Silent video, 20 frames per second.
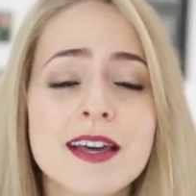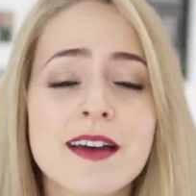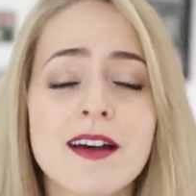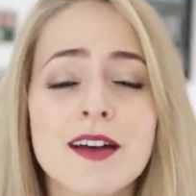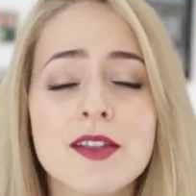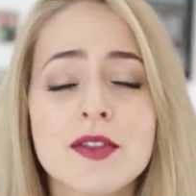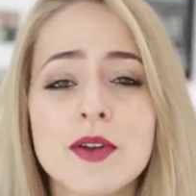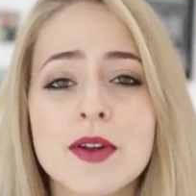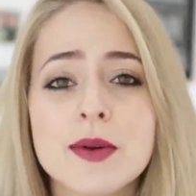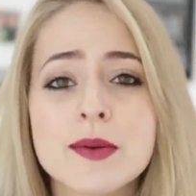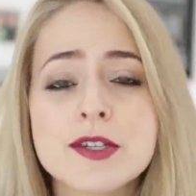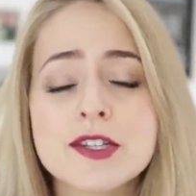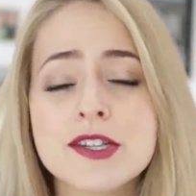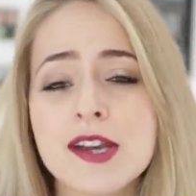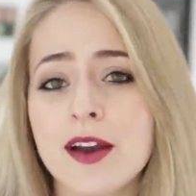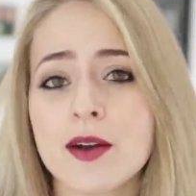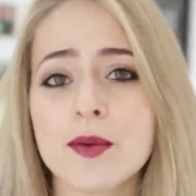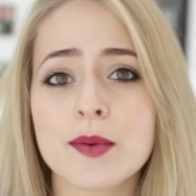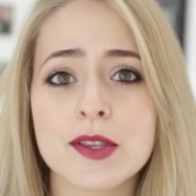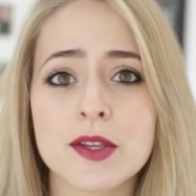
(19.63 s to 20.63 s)
I thought I would
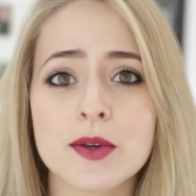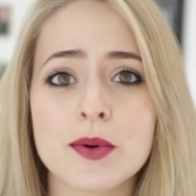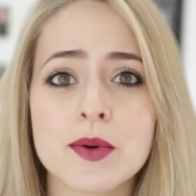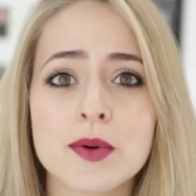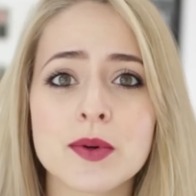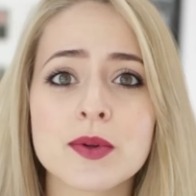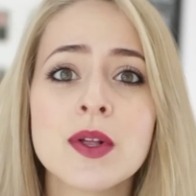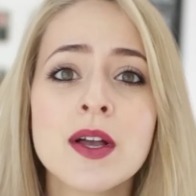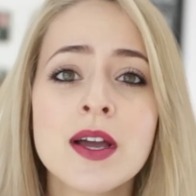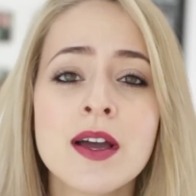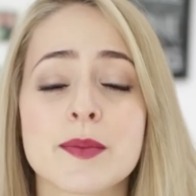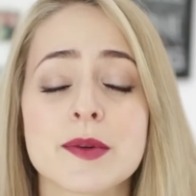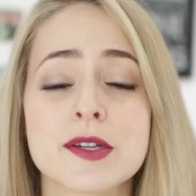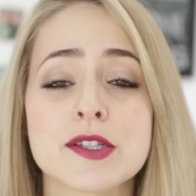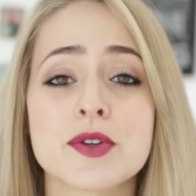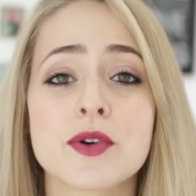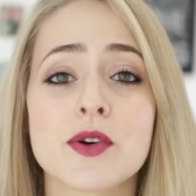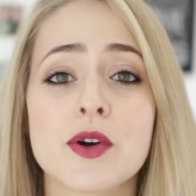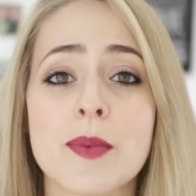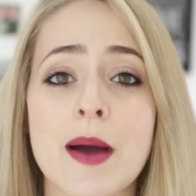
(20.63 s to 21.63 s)
share it with you all. So I'm going
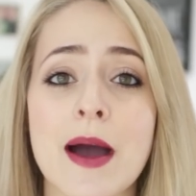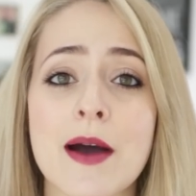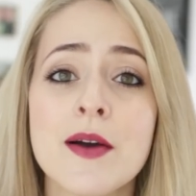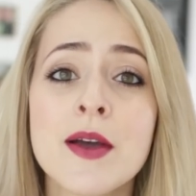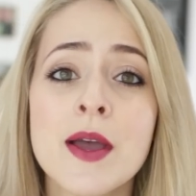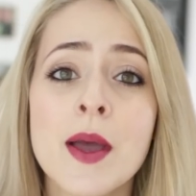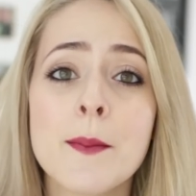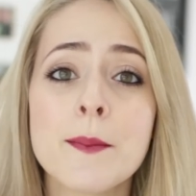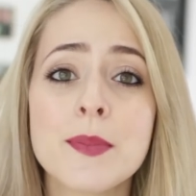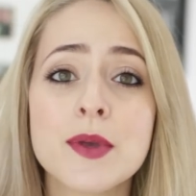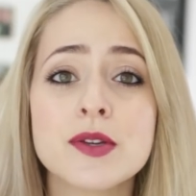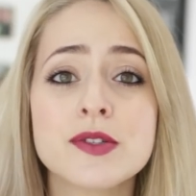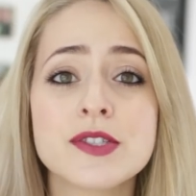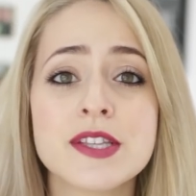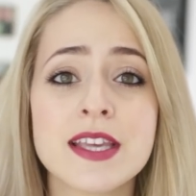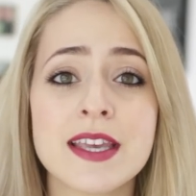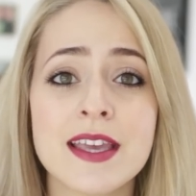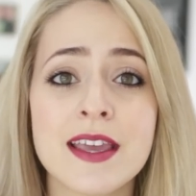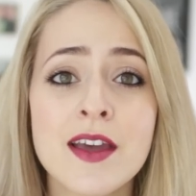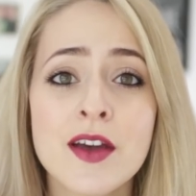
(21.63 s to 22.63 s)
to talk about
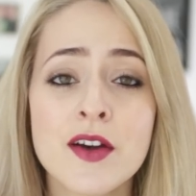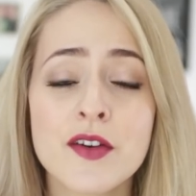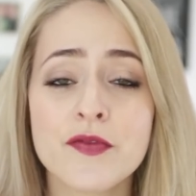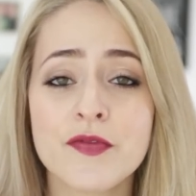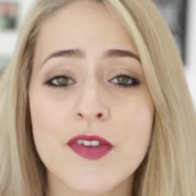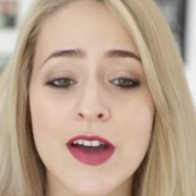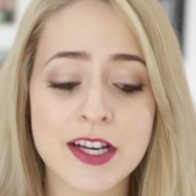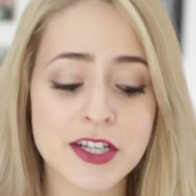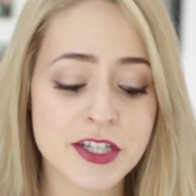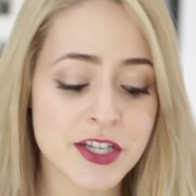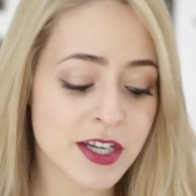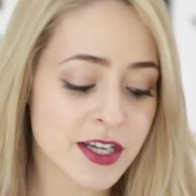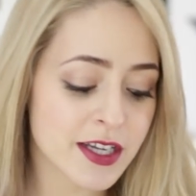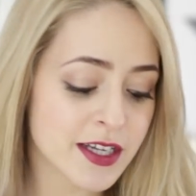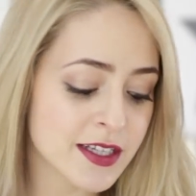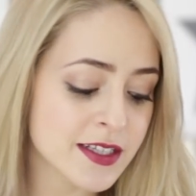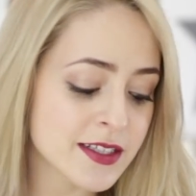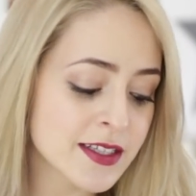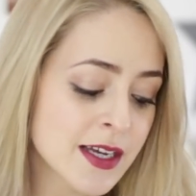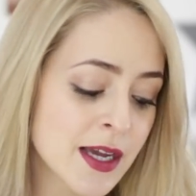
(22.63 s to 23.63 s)
beauty,
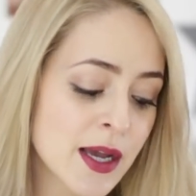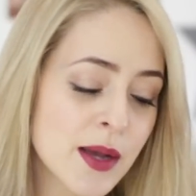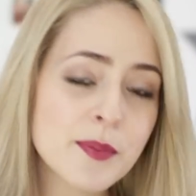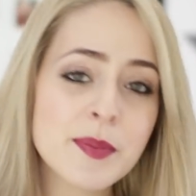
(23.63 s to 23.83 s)
fashion,